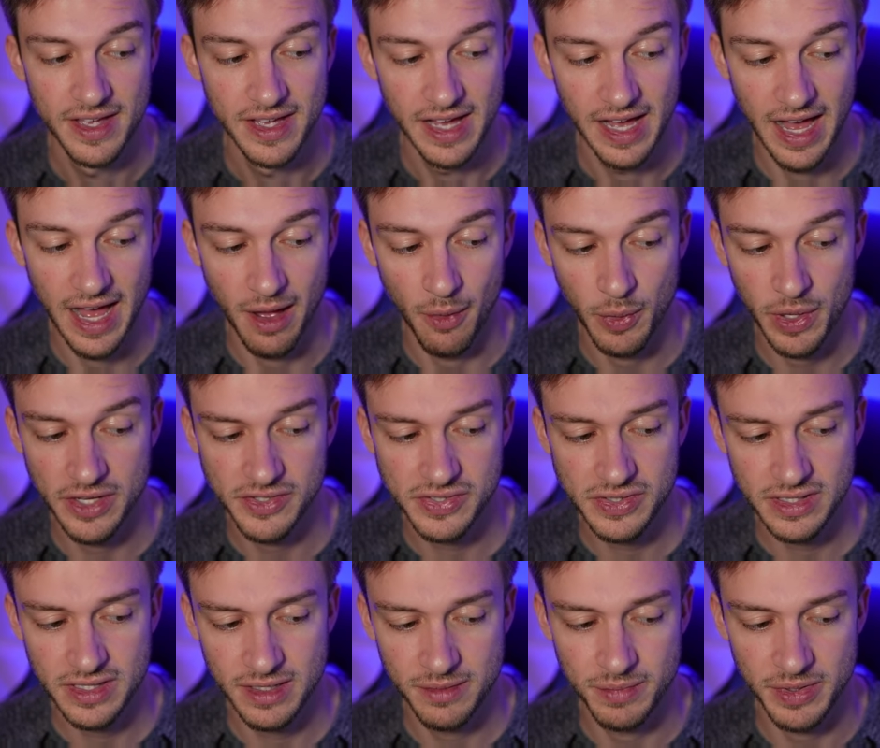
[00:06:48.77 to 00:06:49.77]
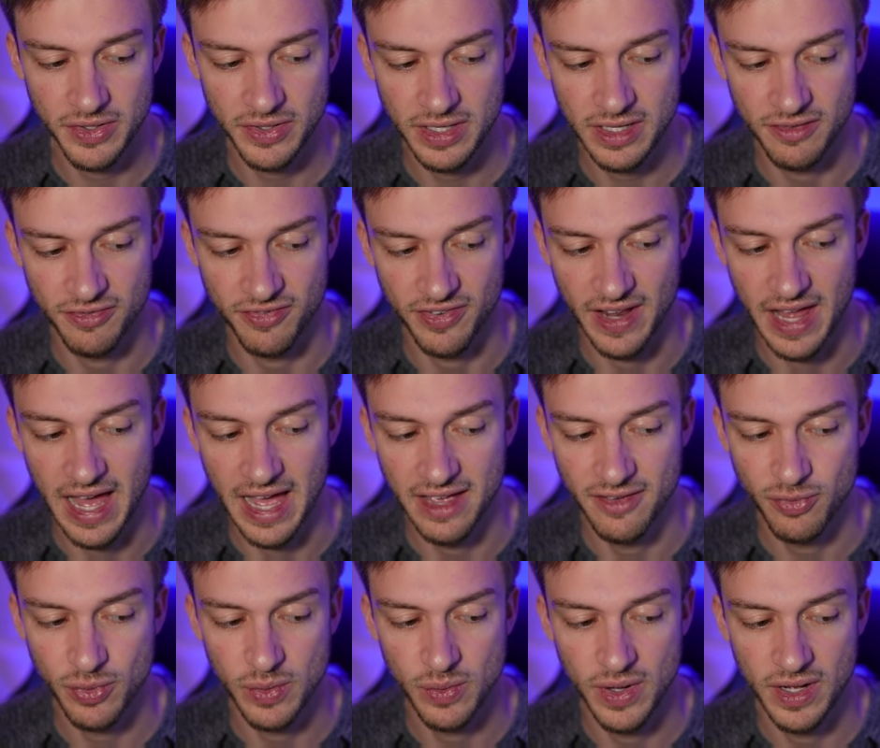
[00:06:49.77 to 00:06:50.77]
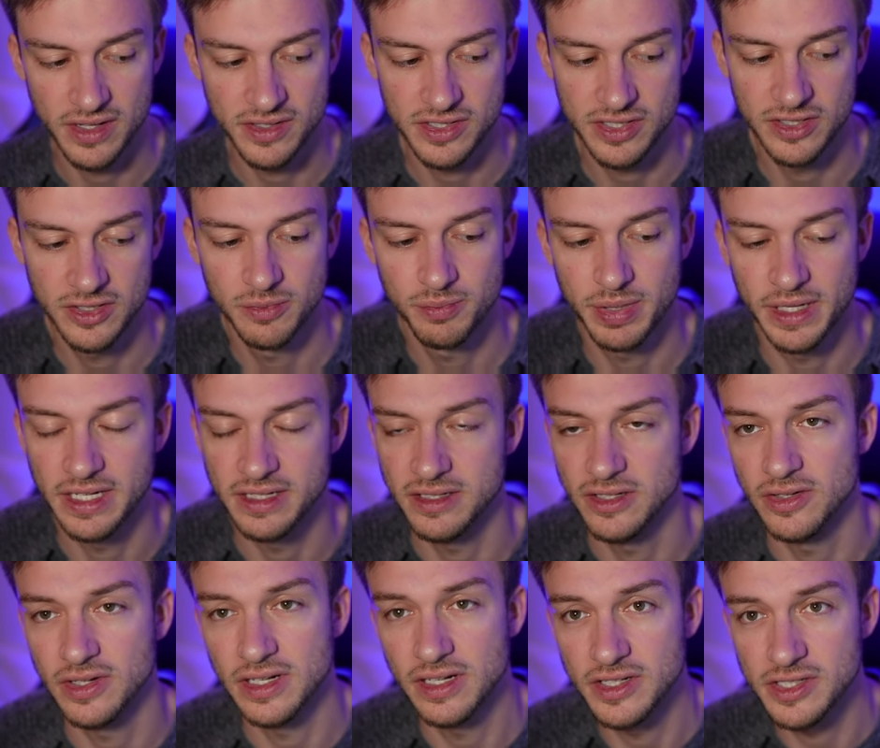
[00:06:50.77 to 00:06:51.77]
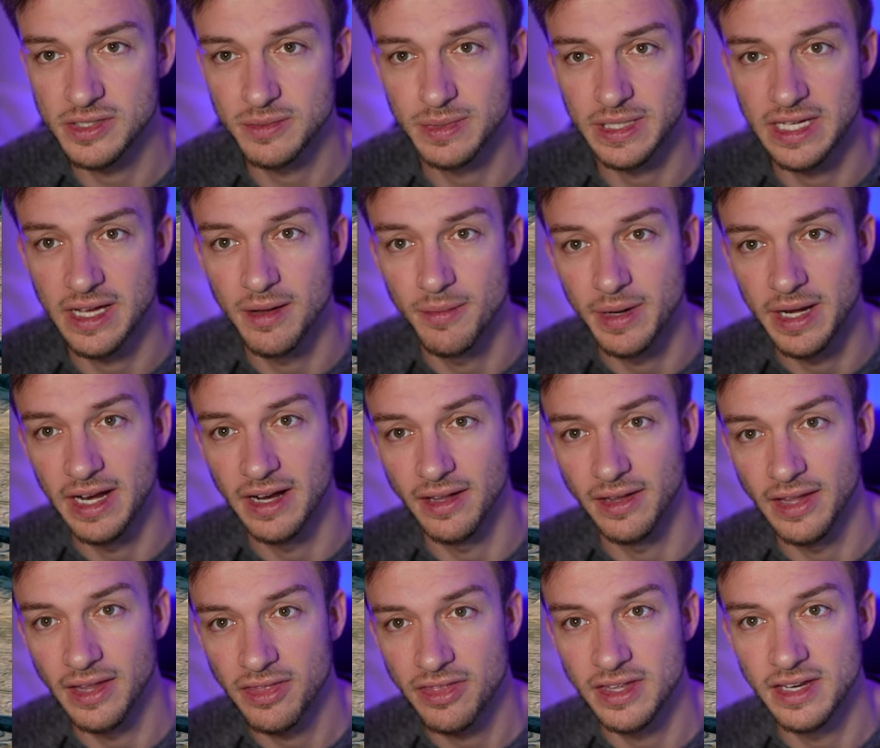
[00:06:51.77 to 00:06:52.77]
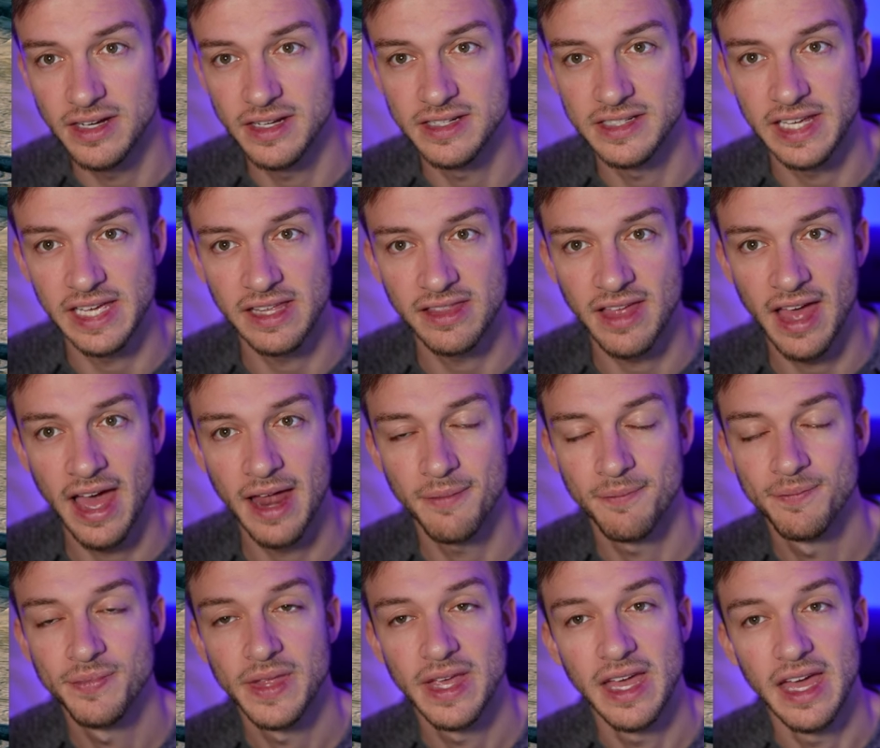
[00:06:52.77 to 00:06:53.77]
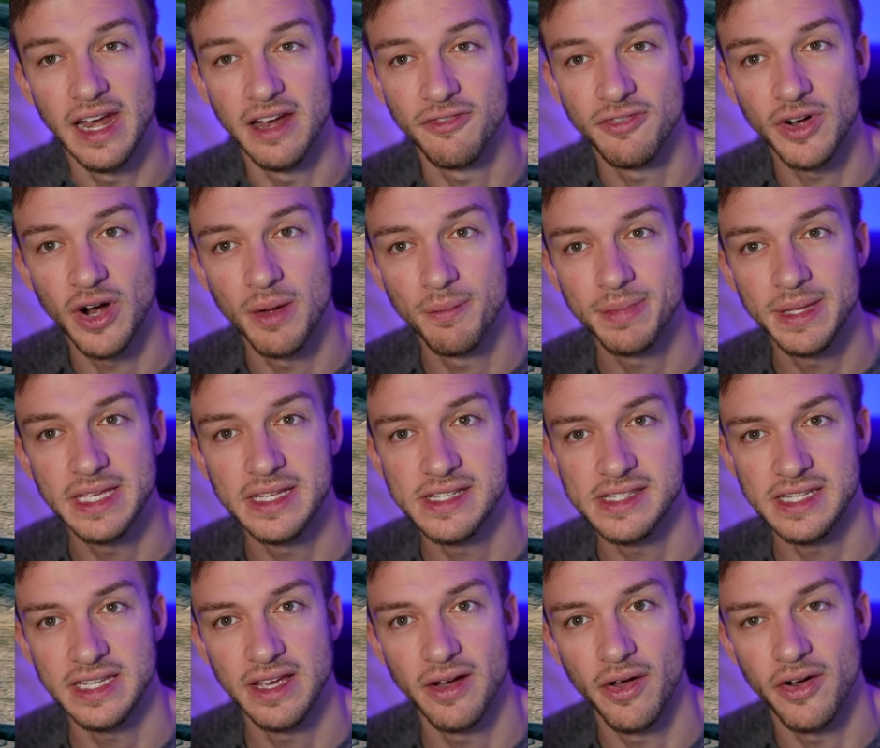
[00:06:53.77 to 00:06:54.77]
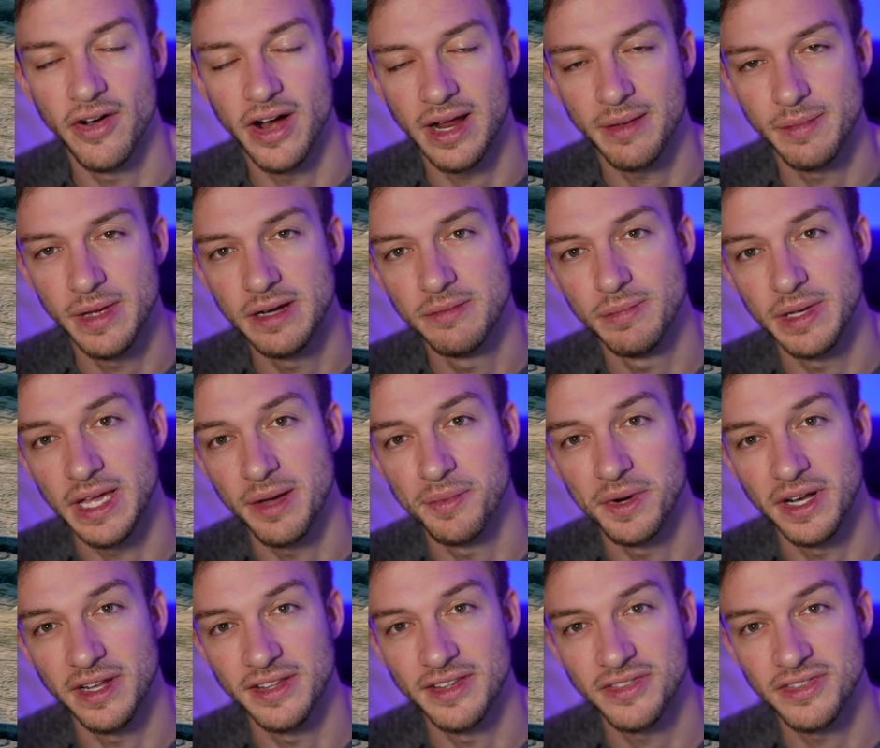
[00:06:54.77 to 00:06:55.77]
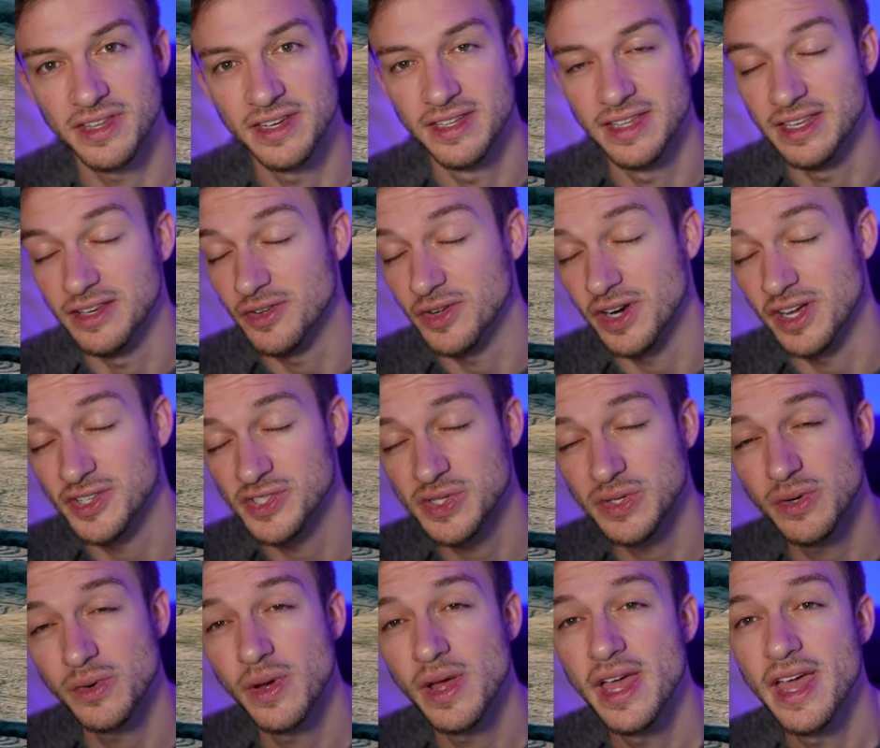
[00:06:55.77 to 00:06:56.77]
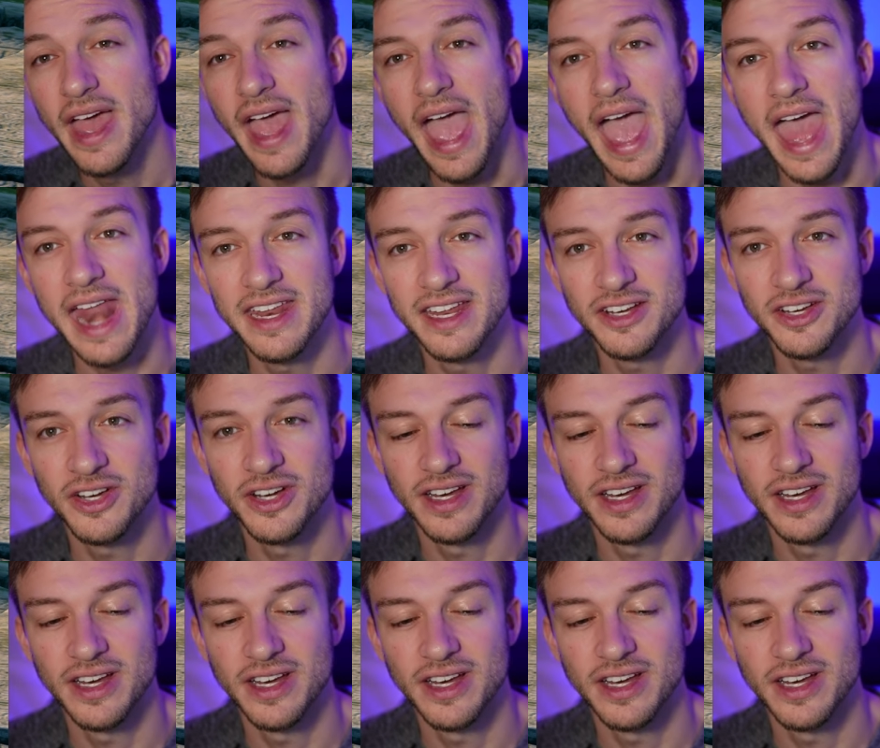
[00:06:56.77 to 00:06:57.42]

Uh, we also get the ability to fly if we want to, but you can also become an Illithid and take that. And if you're on PC, I would recommend becoming an Illithid. And then you can also edit.